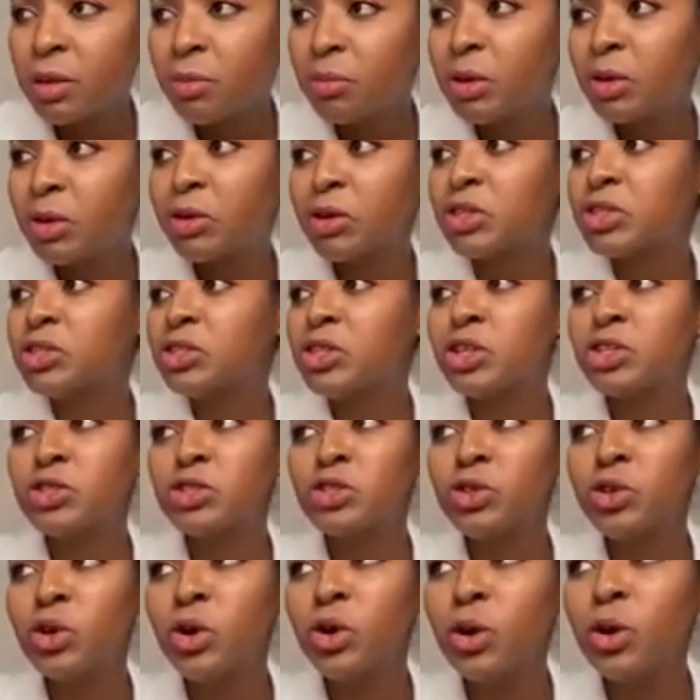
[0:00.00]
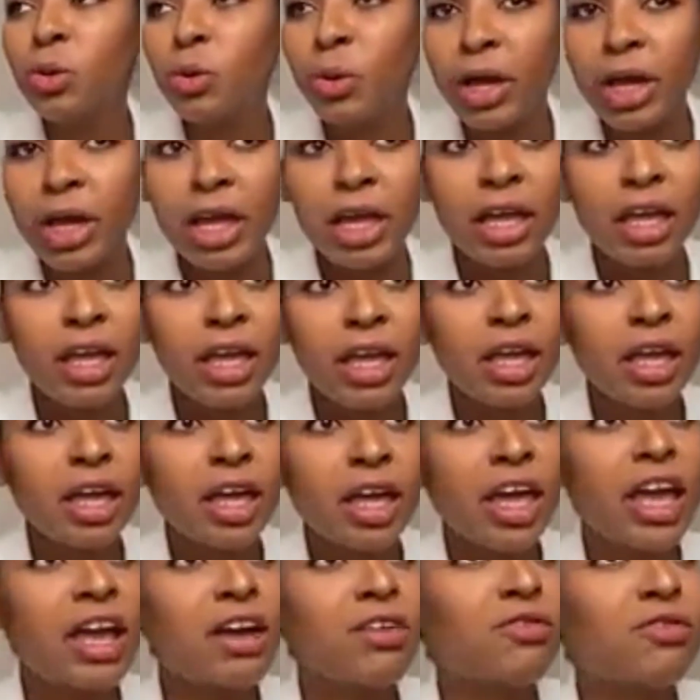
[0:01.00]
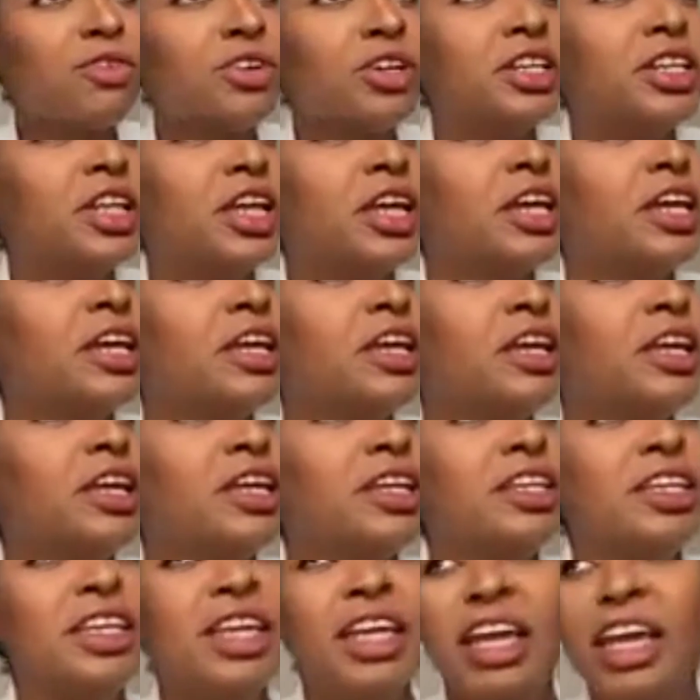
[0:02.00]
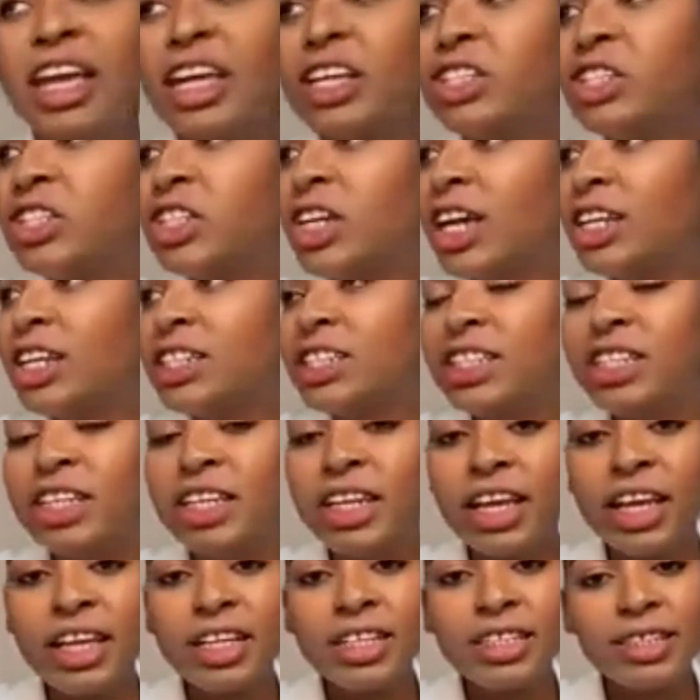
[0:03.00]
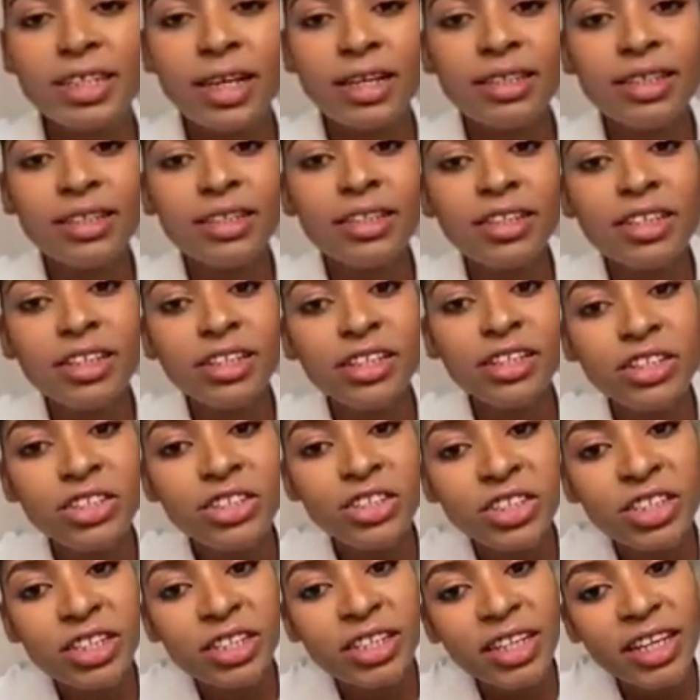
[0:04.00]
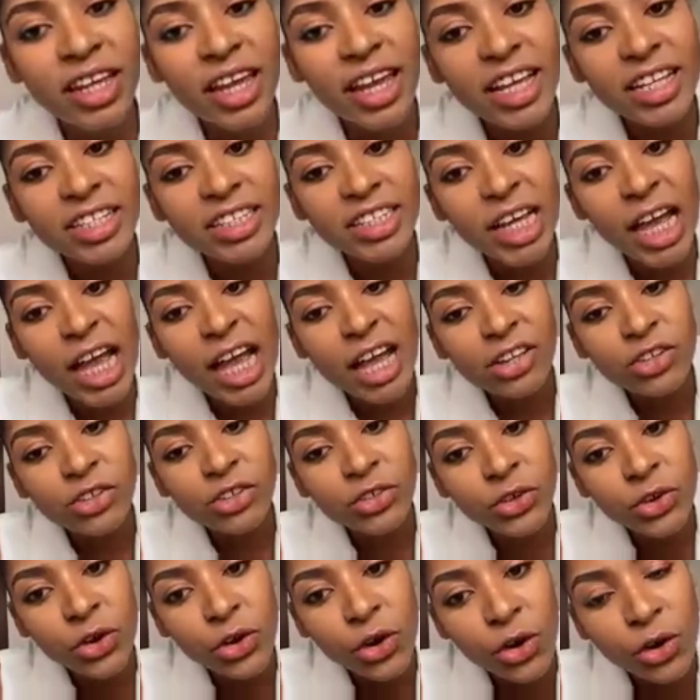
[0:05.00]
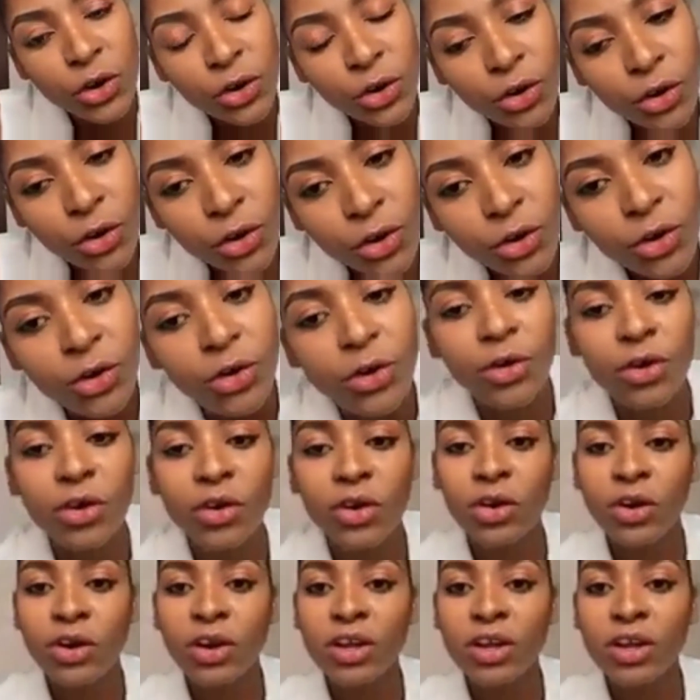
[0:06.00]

Because there's no way every day ni age and nishi ni age ya nyoko.